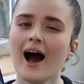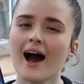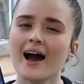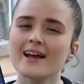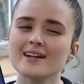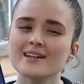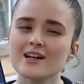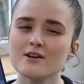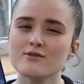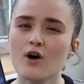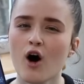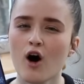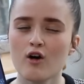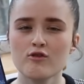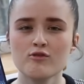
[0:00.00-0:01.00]
kind of
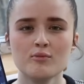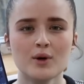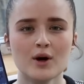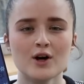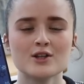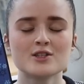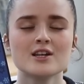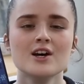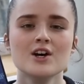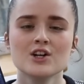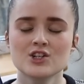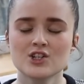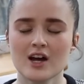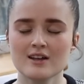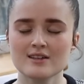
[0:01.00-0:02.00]
off-put
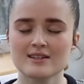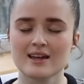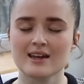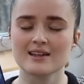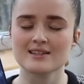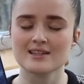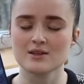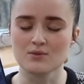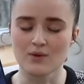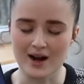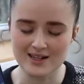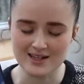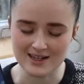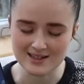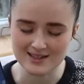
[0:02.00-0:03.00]
Charles Dickens's
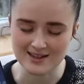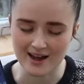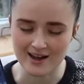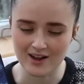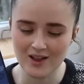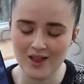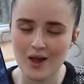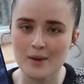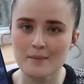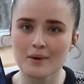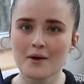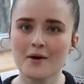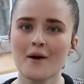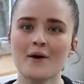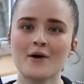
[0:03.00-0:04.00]
writing style
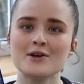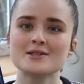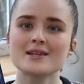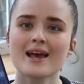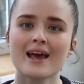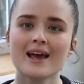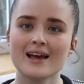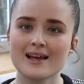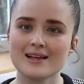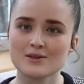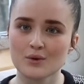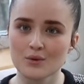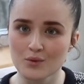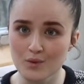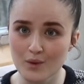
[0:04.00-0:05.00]
because it is
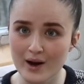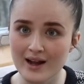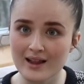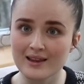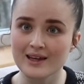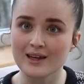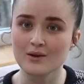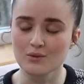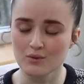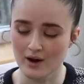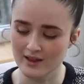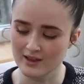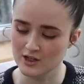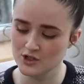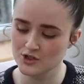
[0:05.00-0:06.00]
really,
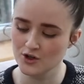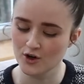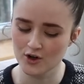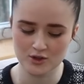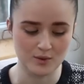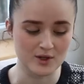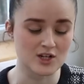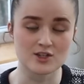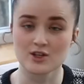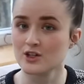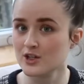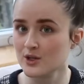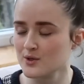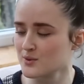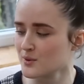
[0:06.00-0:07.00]
really short, which is
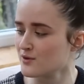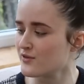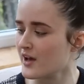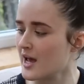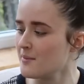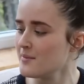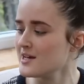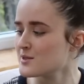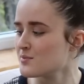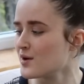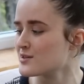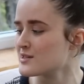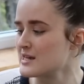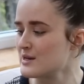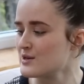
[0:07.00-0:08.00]
unusual for him. His
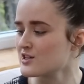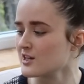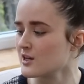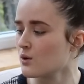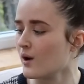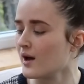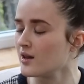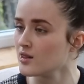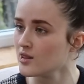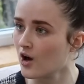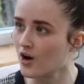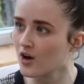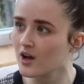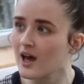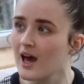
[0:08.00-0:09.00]
books are usually quite
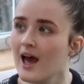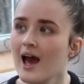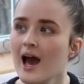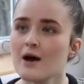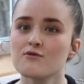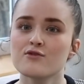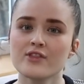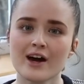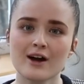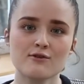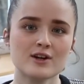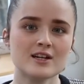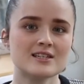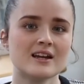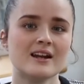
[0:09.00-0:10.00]
long, and for that
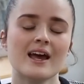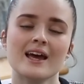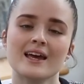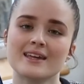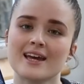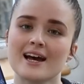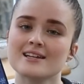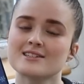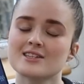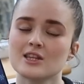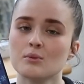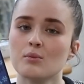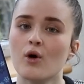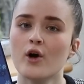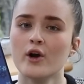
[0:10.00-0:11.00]
reason it gets to
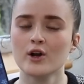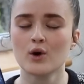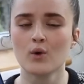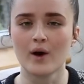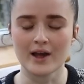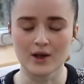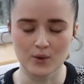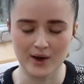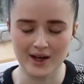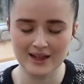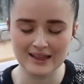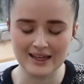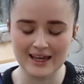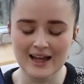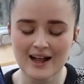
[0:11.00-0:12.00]
the point quite
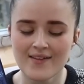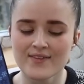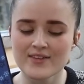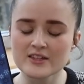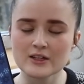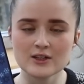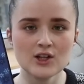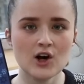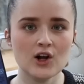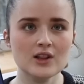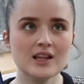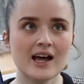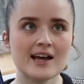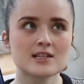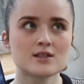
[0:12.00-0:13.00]
quickly. There's a lot
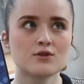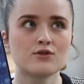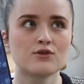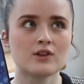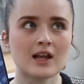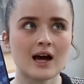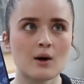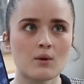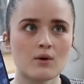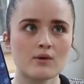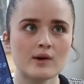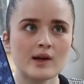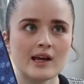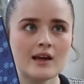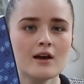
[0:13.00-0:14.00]
less
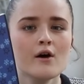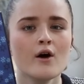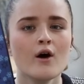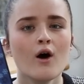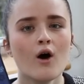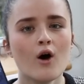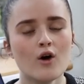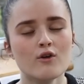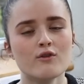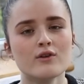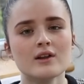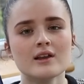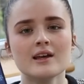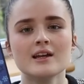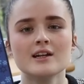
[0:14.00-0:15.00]
flowery,
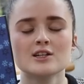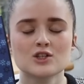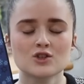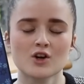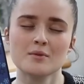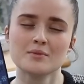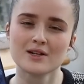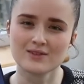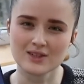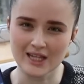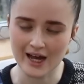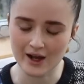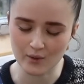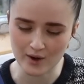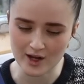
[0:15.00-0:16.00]
overly descriptive
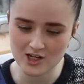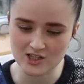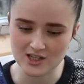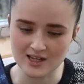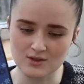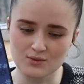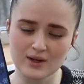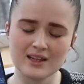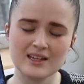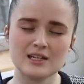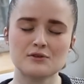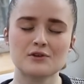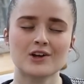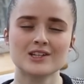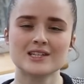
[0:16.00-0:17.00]
language that is really
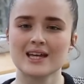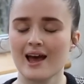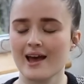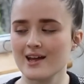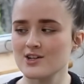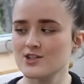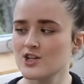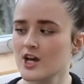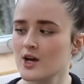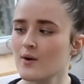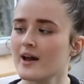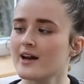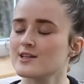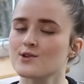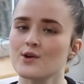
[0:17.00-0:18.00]
difficult to get into,
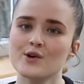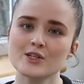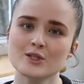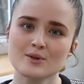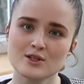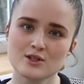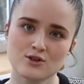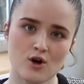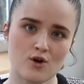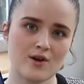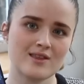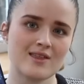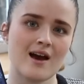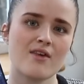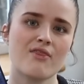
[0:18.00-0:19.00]
and it's also a
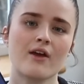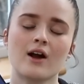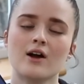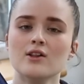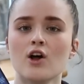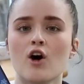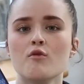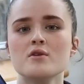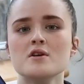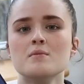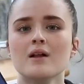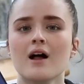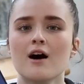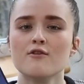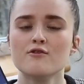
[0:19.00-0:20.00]
story that I think a lot of
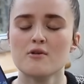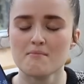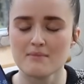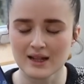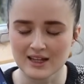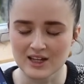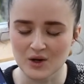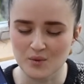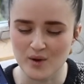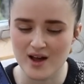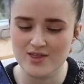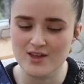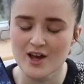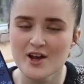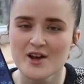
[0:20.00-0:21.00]
people are familiar
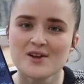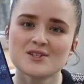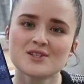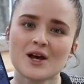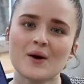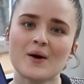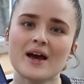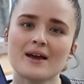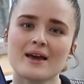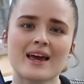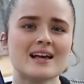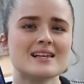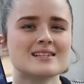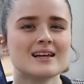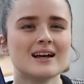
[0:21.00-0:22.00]
with, so it
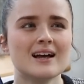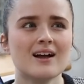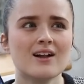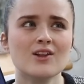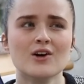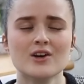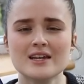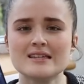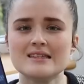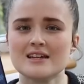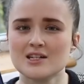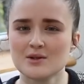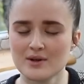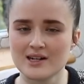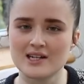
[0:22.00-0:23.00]
gets a lot easier
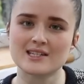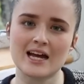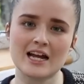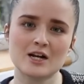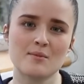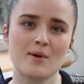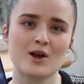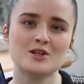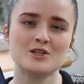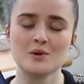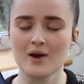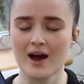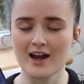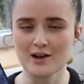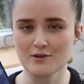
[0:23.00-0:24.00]
to understand because you
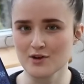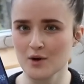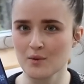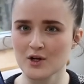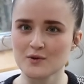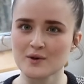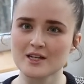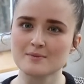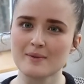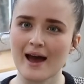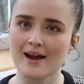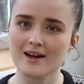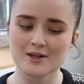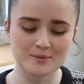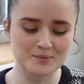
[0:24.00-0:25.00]
kind of know what to
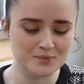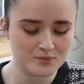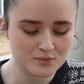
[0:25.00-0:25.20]
expect.